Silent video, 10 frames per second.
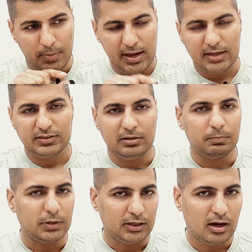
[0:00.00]
base
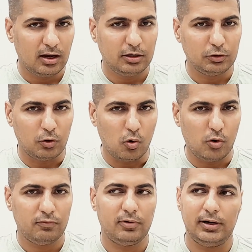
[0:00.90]
in
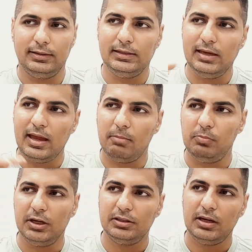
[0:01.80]
Pathankot where the
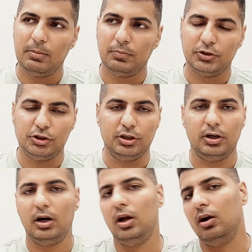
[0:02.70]
ambient
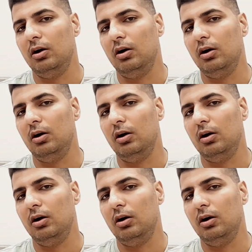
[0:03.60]
temperature